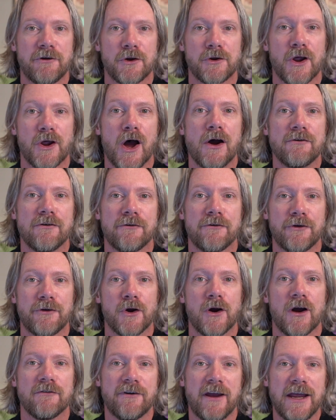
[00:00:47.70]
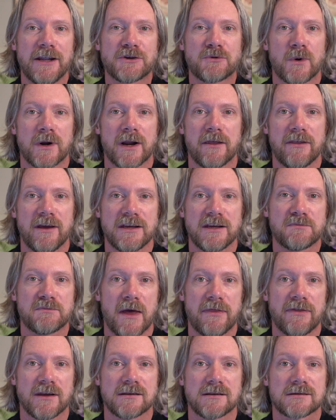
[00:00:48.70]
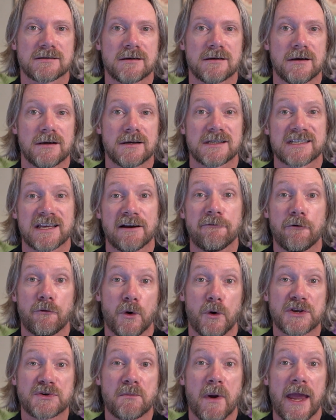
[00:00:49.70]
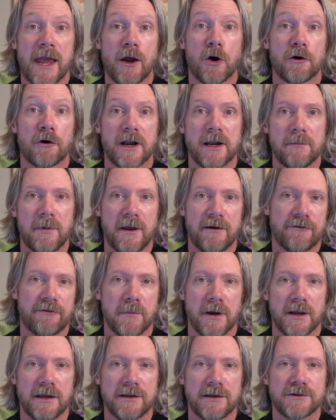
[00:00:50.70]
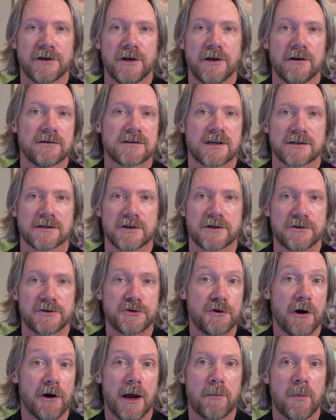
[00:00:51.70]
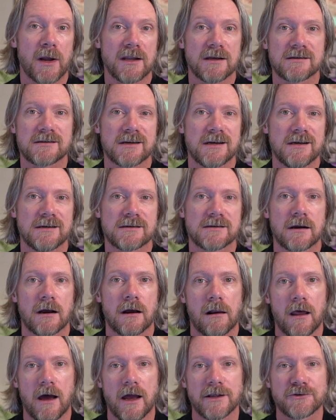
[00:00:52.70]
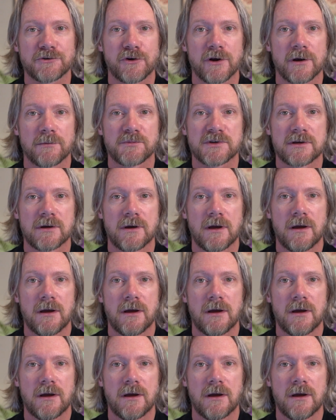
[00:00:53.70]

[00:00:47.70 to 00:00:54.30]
an overview of each one of these methods, some of which may already be familiar to you, such as UI policies and client scripts,